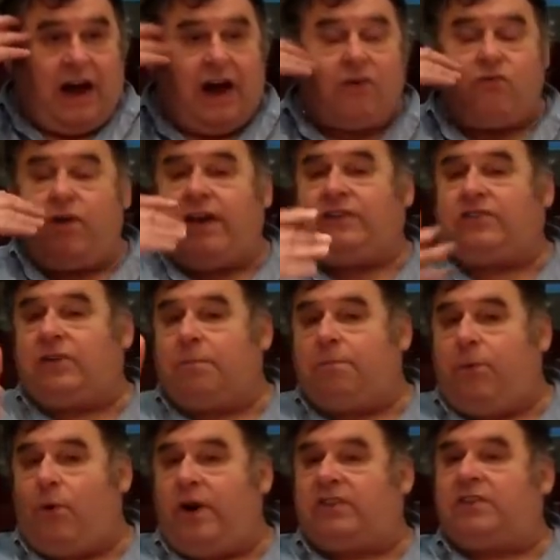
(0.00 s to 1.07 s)
I reached a
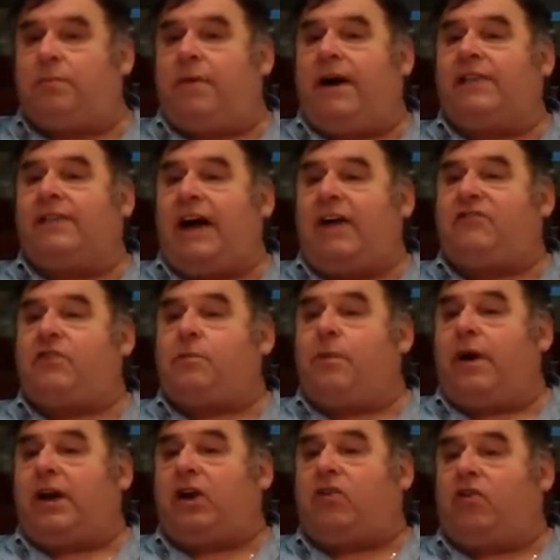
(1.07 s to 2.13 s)
point in my life and
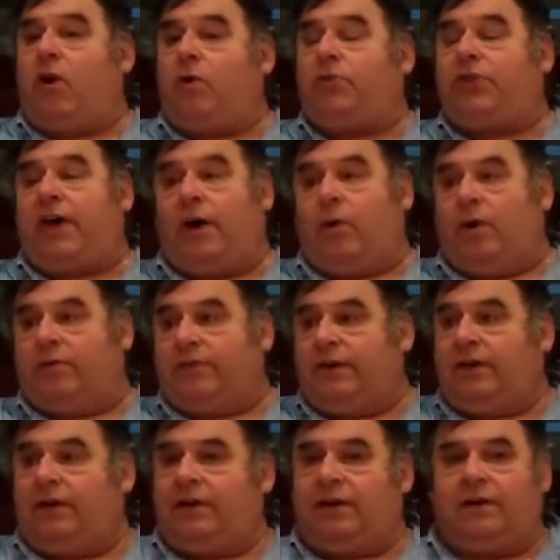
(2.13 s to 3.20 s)
my growth,
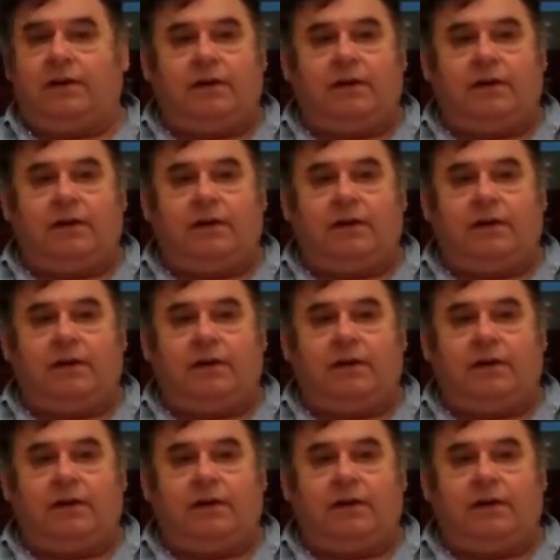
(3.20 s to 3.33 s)
however,